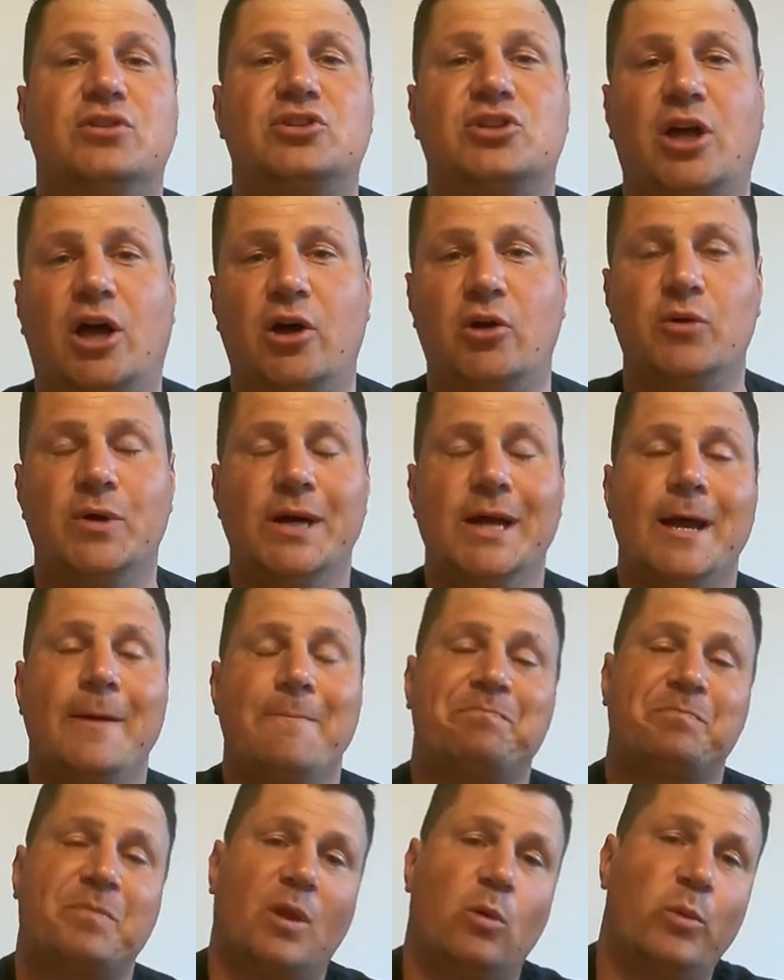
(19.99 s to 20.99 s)
So
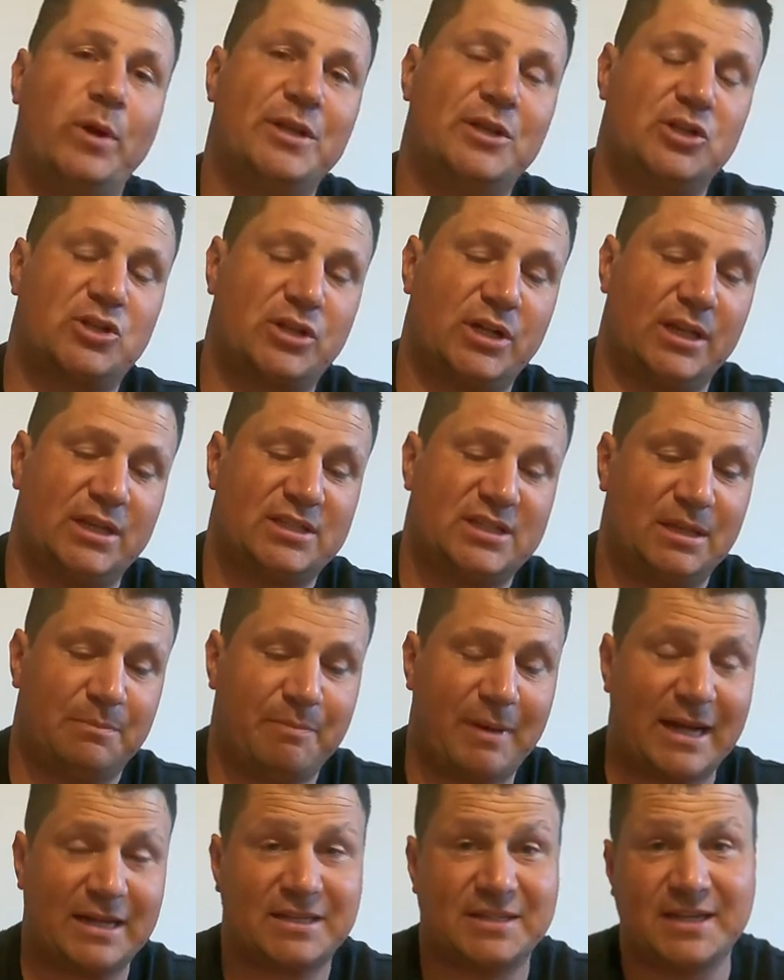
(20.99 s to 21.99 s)
we're just going to sit
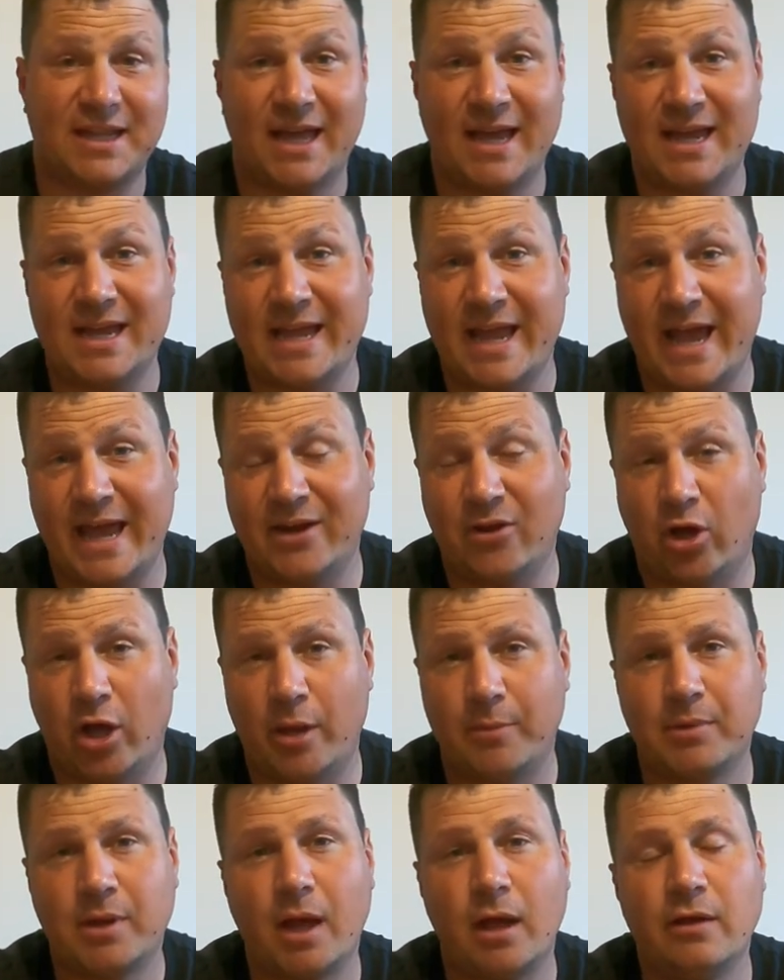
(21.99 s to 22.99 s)
back today, and I
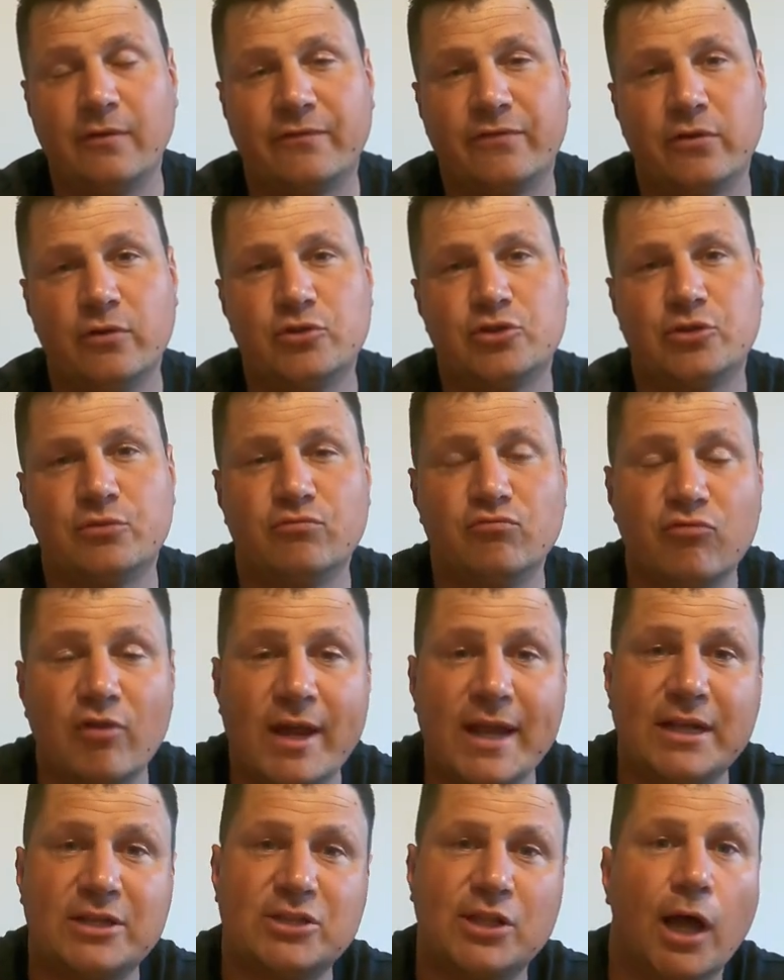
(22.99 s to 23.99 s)
am going through some
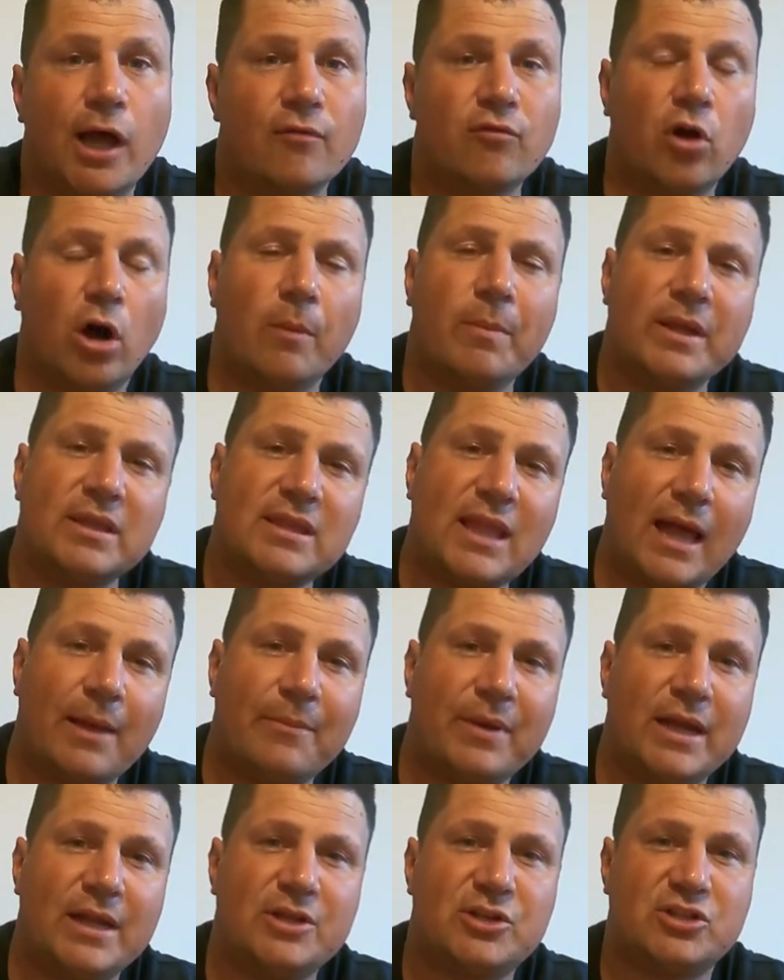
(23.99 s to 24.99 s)
rigs that have got a bit
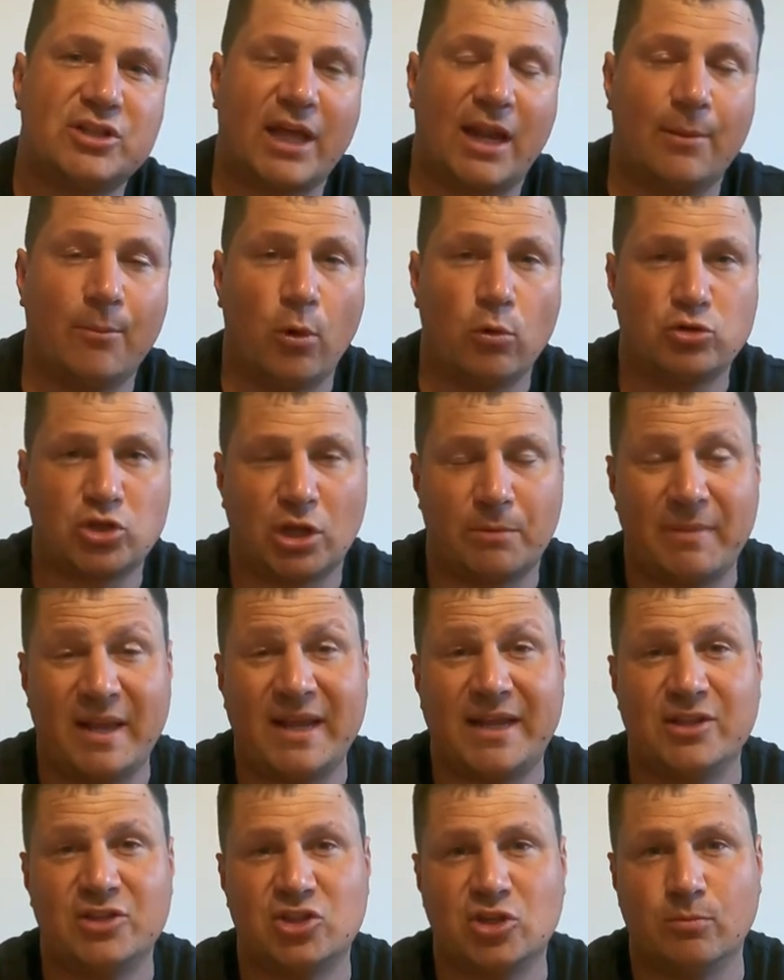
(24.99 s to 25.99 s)
damaged, and I'm also
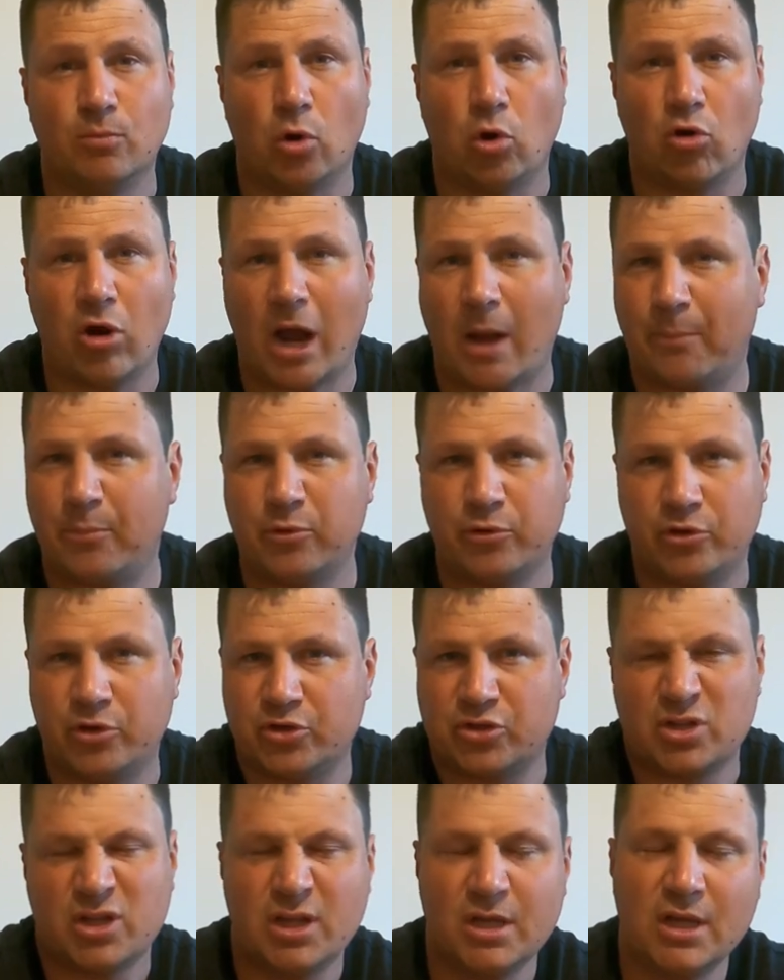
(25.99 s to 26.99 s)
making some more up and
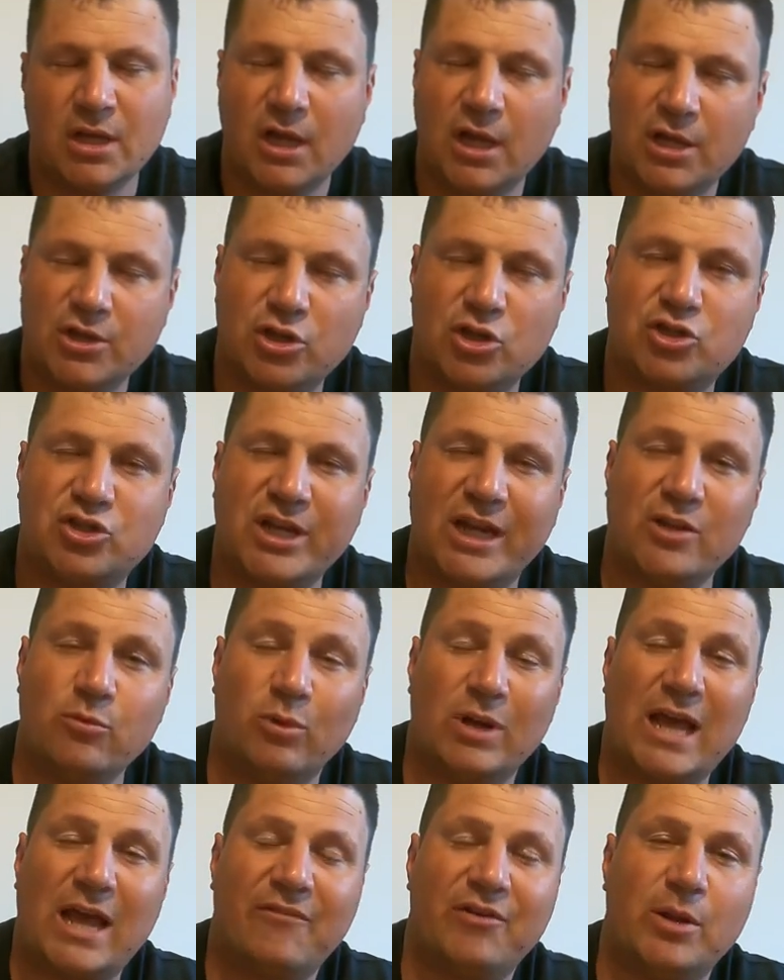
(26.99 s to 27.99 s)
just
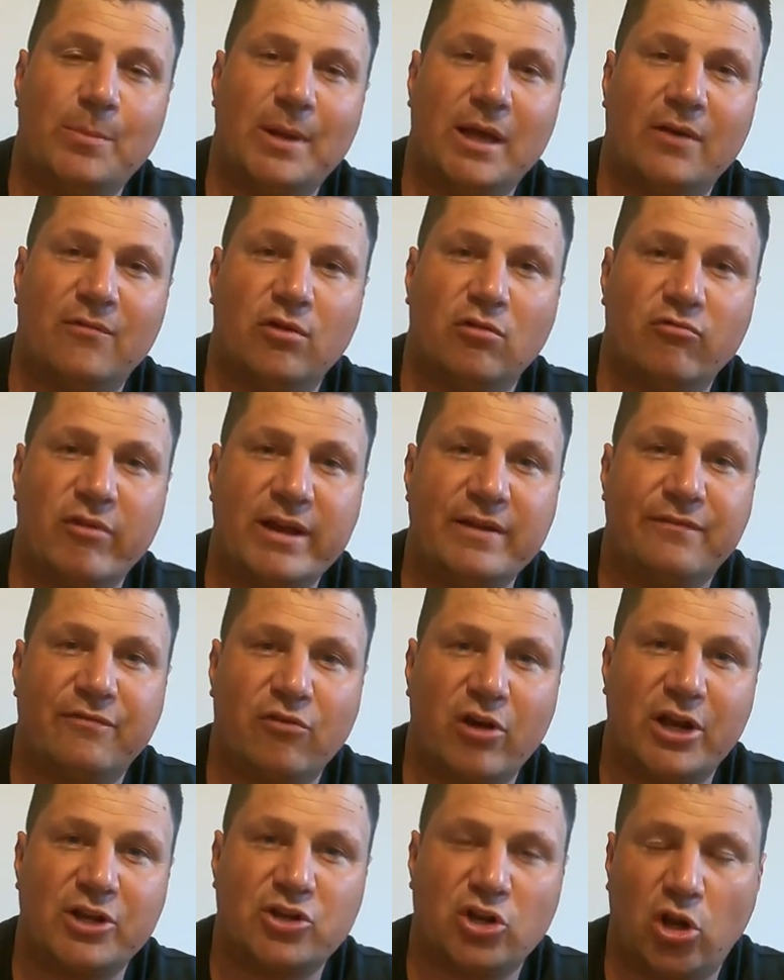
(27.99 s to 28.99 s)
generally having a bit of a
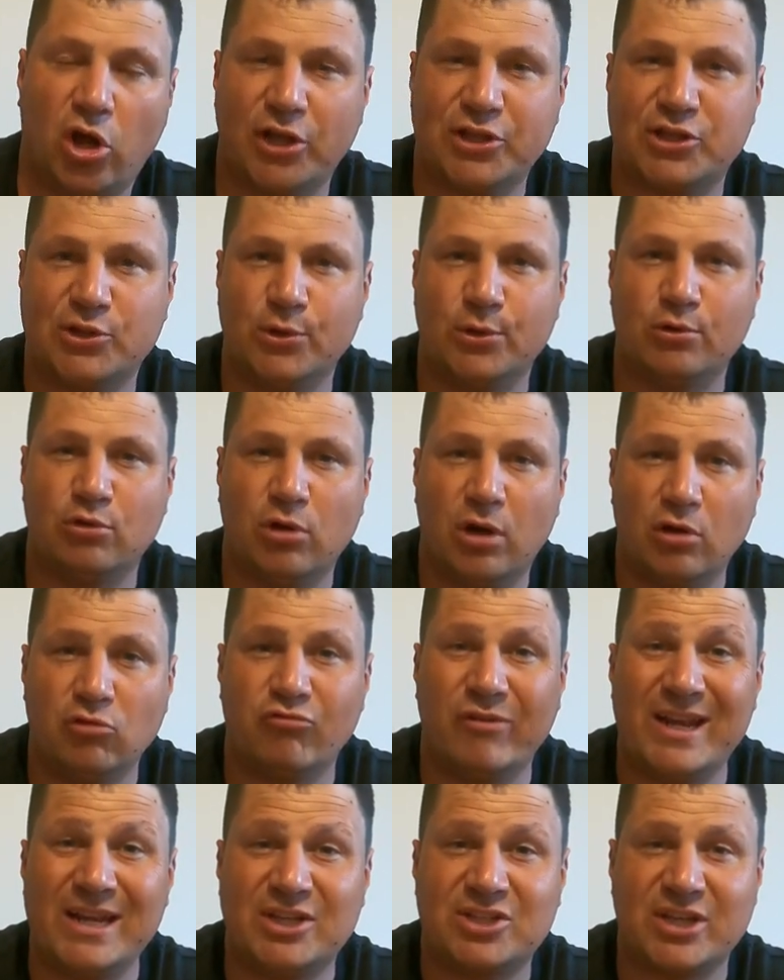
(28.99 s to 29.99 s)
refresh. I like to do a
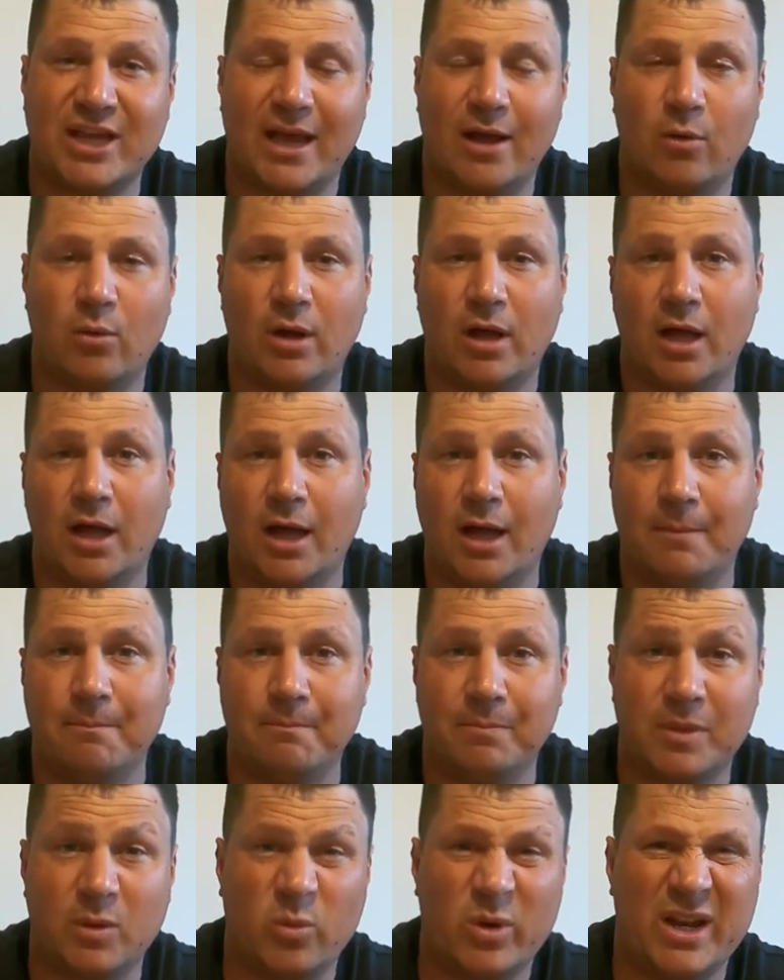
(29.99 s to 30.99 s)
reset
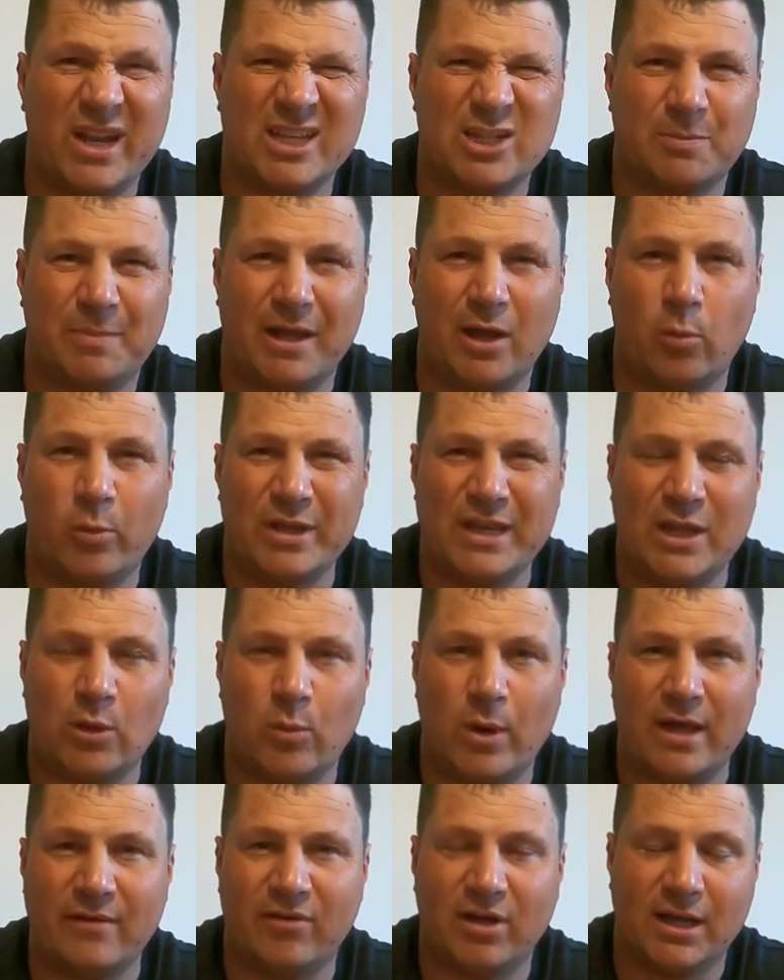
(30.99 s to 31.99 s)
when there's a bit of windy
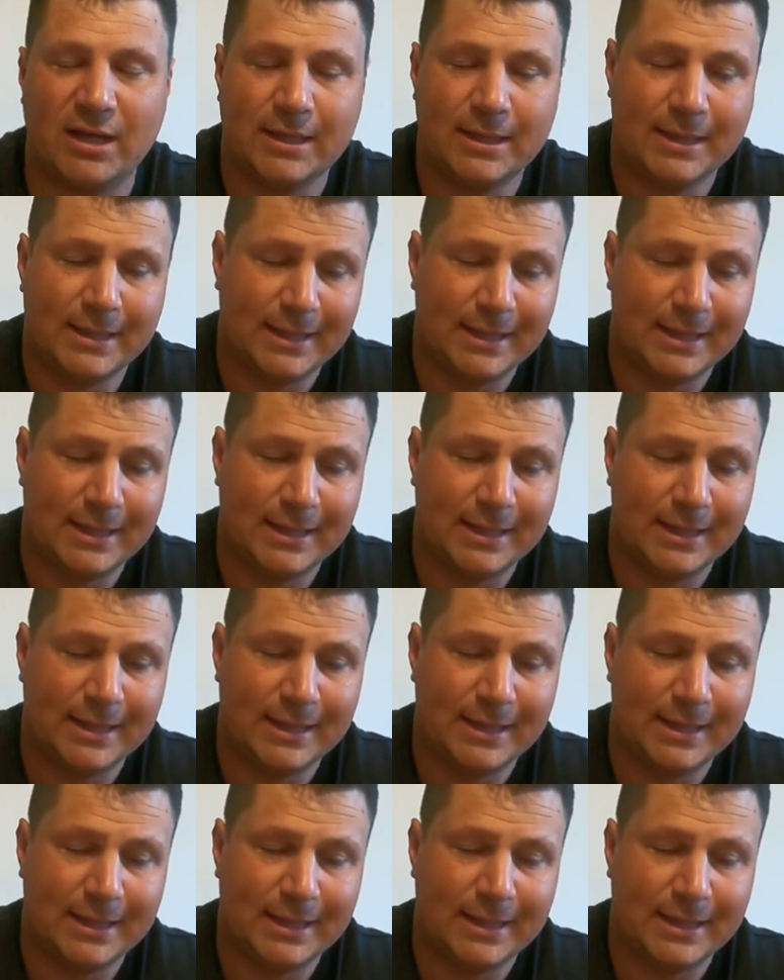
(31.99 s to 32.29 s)
weather.